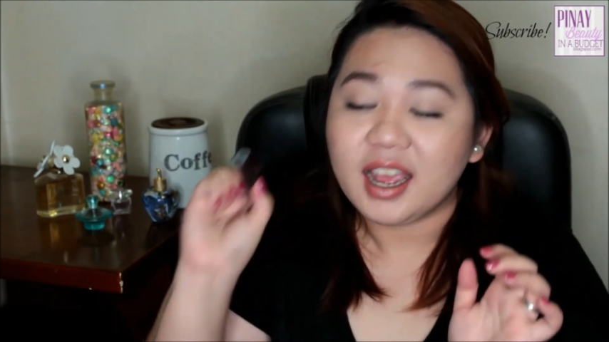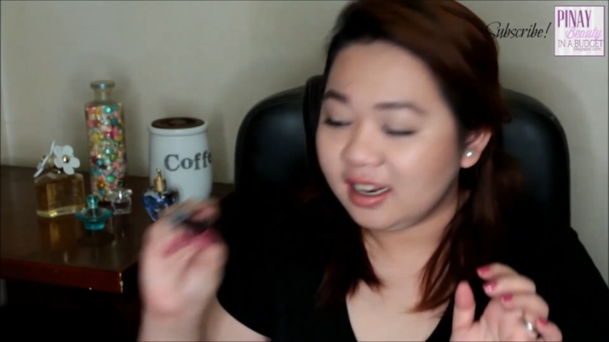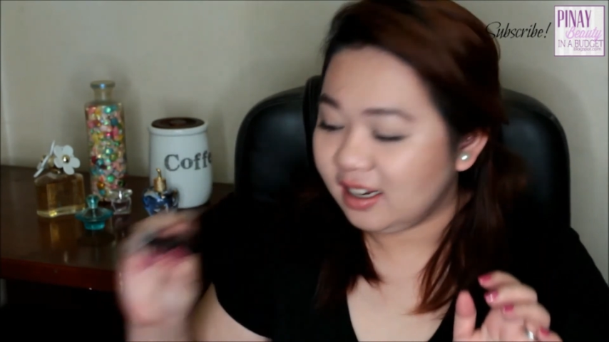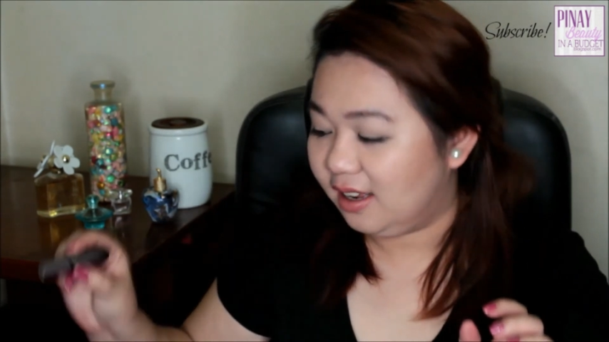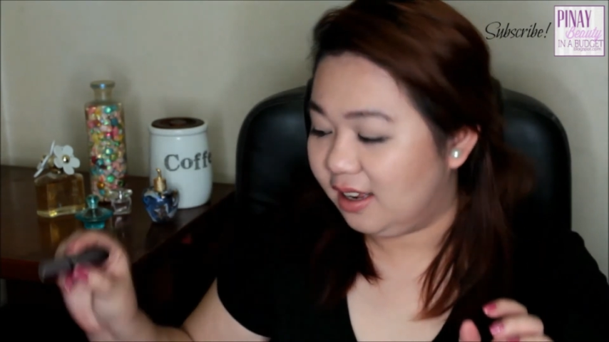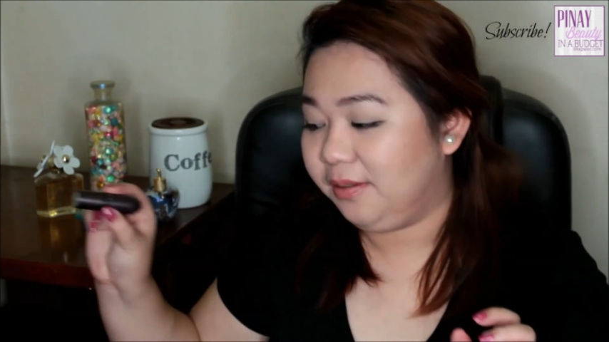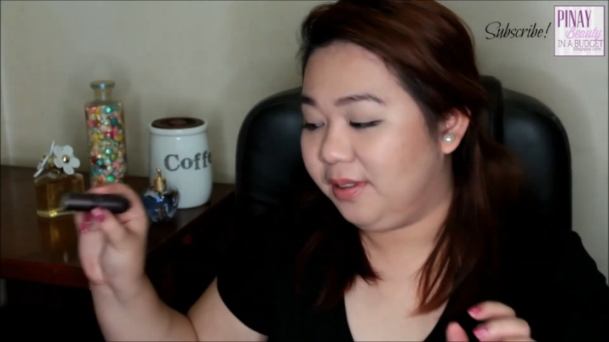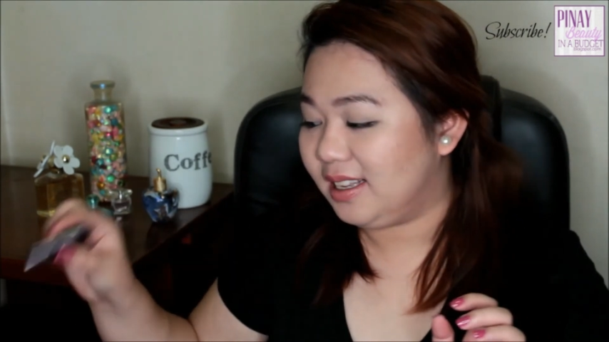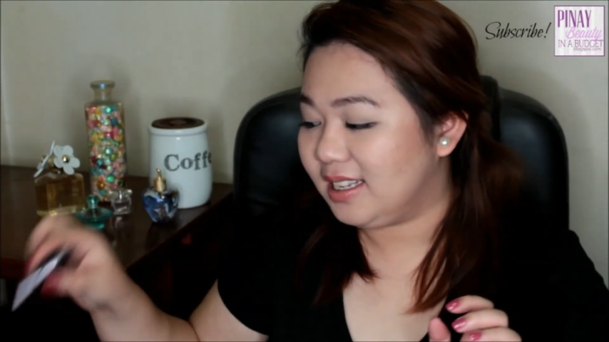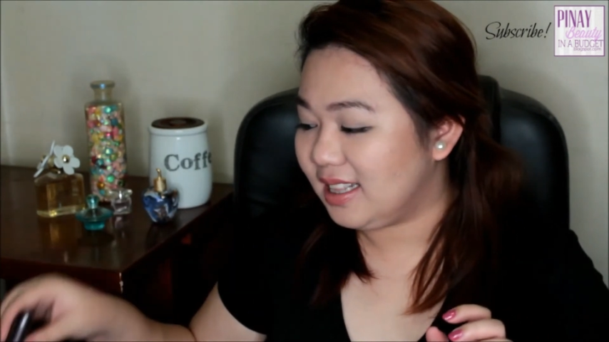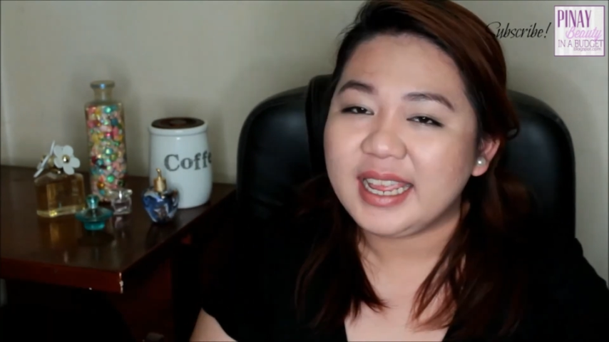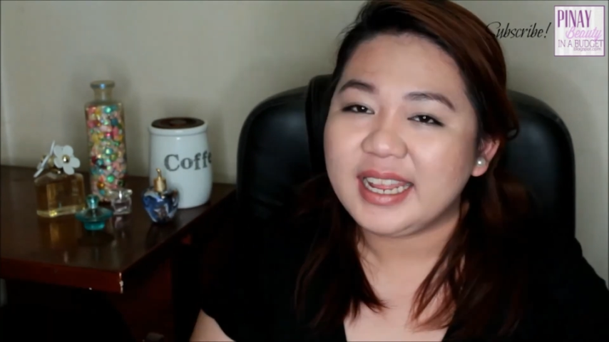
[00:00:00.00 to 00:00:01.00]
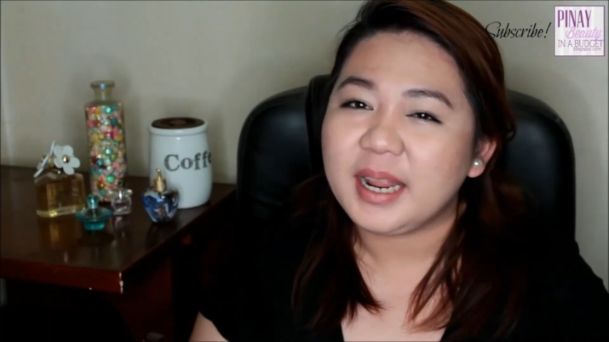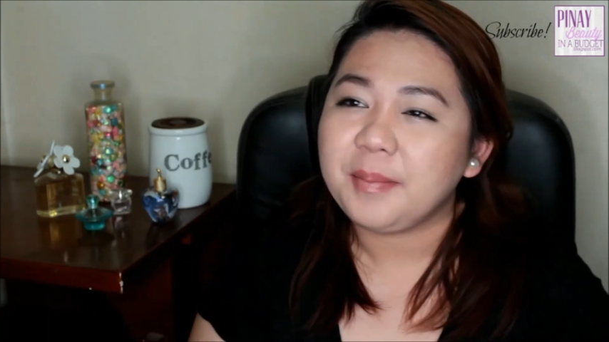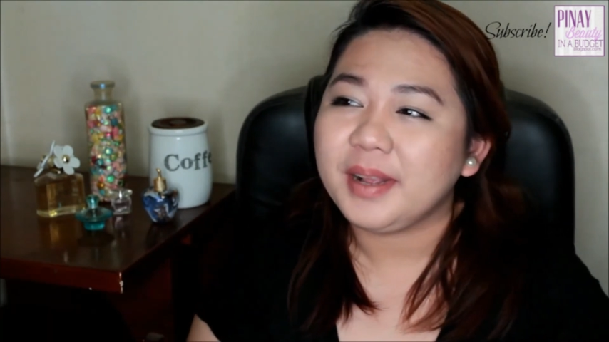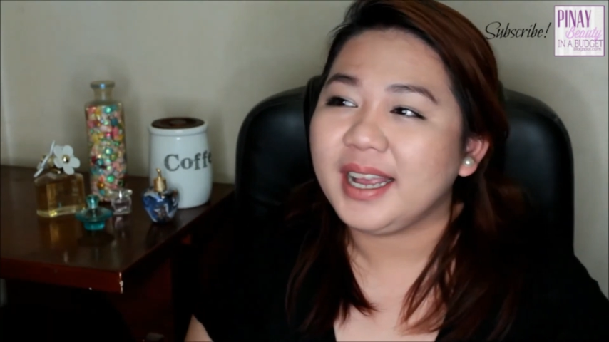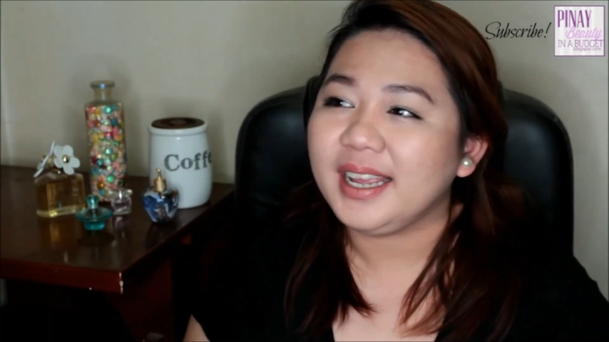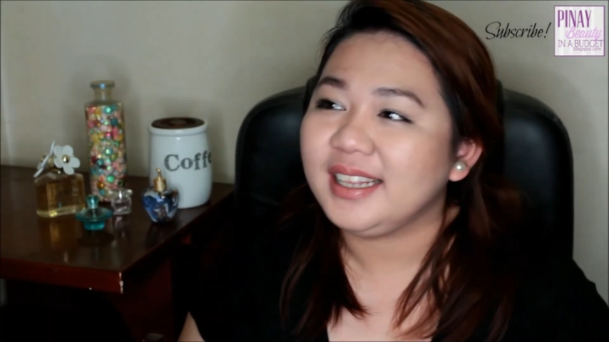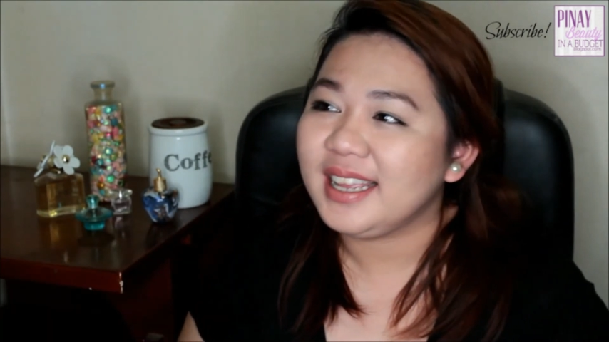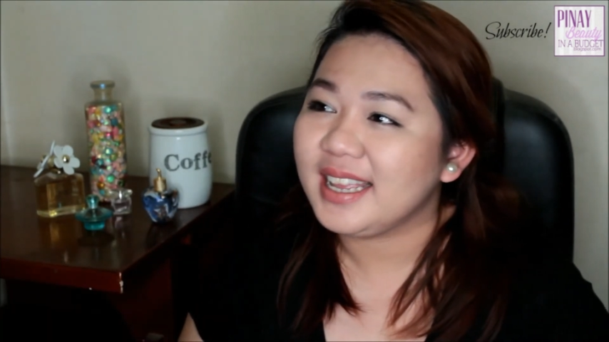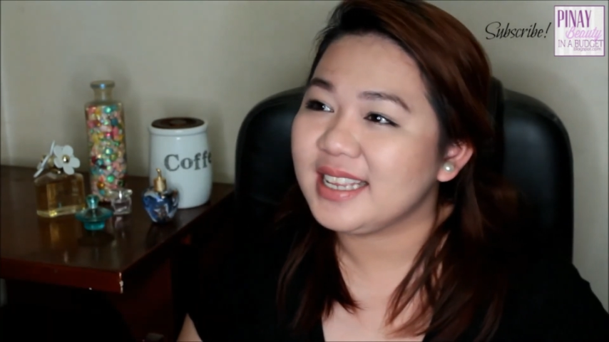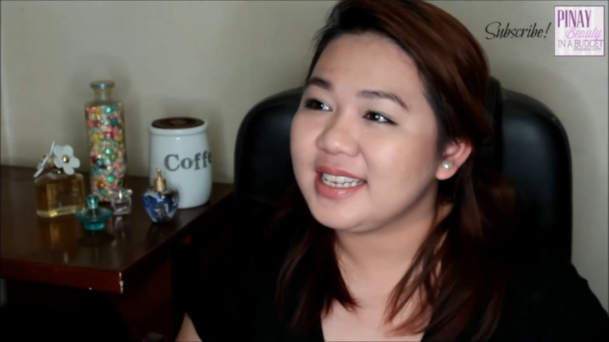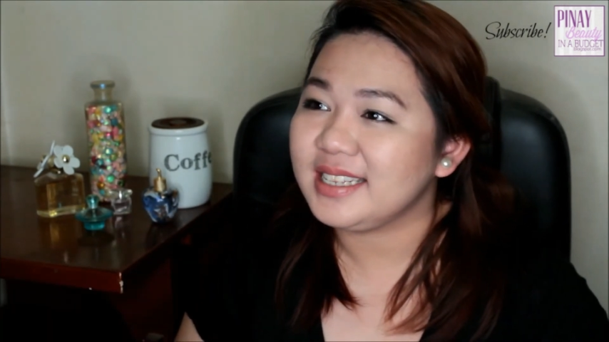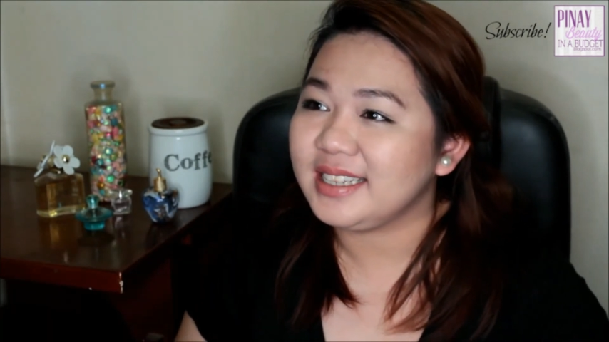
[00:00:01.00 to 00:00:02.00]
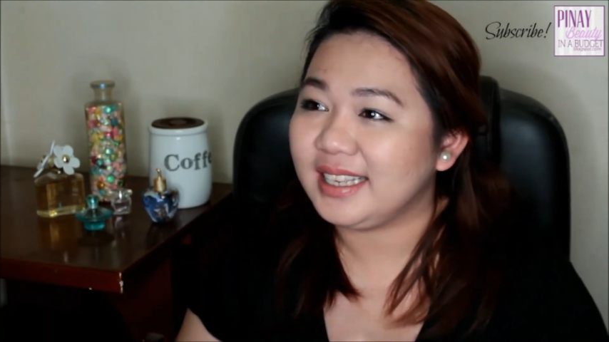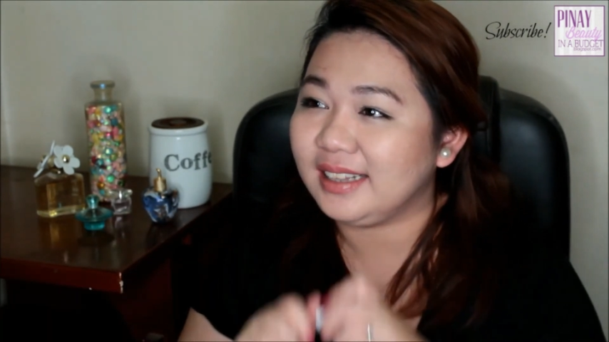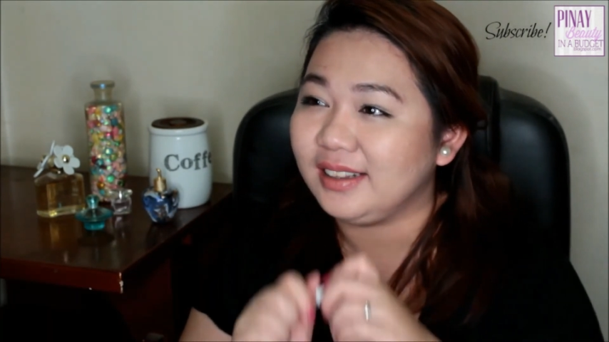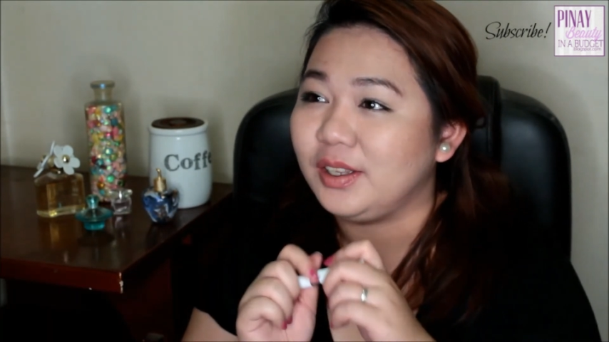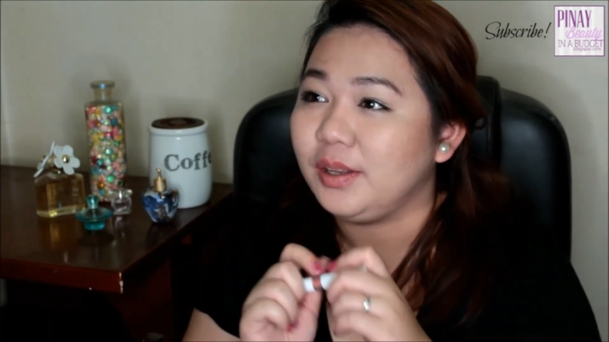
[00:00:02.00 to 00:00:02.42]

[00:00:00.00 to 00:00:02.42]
I love this. And I'm kind of hesitant